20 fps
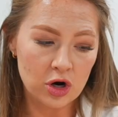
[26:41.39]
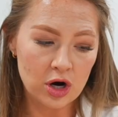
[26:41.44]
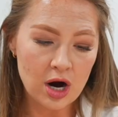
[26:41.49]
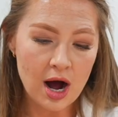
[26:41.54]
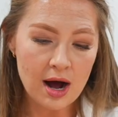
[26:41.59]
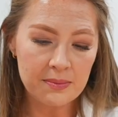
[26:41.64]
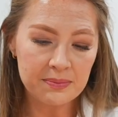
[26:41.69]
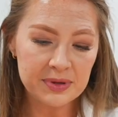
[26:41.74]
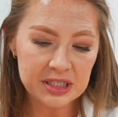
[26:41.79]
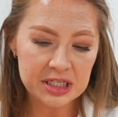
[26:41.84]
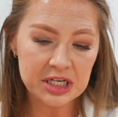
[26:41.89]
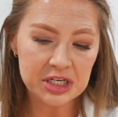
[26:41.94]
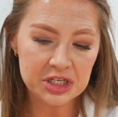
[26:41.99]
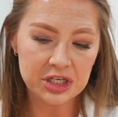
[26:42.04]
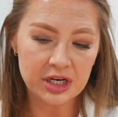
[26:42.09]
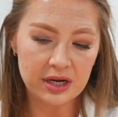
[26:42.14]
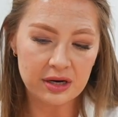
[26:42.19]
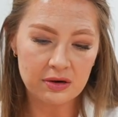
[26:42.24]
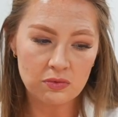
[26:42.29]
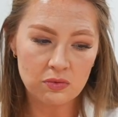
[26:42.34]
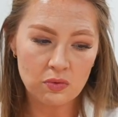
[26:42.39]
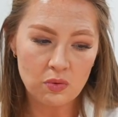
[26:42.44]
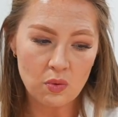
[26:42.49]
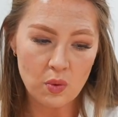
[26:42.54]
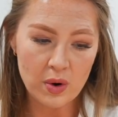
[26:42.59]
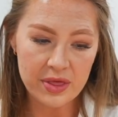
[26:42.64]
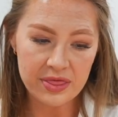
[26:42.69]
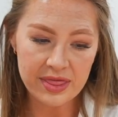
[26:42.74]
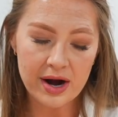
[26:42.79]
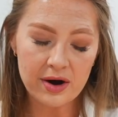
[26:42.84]
competition,
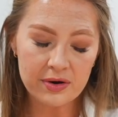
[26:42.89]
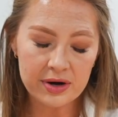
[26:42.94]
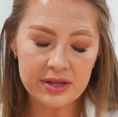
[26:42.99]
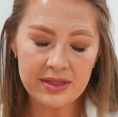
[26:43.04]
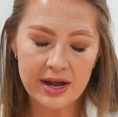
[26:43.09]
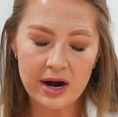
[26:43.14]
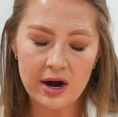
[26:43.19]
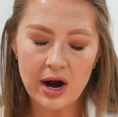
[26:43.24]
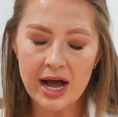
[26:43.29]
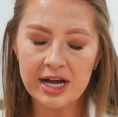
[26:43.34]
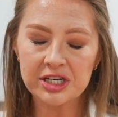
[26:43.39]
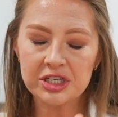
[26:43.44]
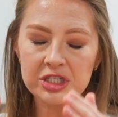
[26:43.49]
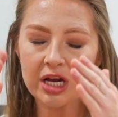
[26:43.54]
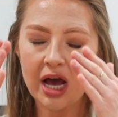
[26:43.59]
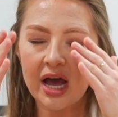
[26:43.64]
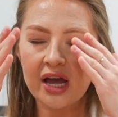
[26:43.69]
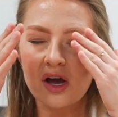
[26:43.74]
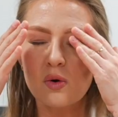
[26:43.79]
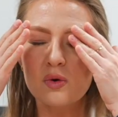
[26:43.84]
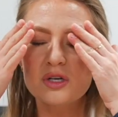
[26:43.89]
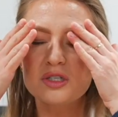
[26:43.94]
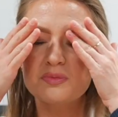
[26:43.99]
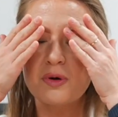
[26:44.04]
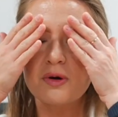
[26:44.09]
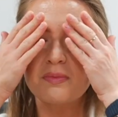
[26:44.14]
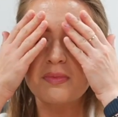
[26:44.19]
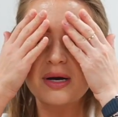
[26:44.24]
when they're in there, I always put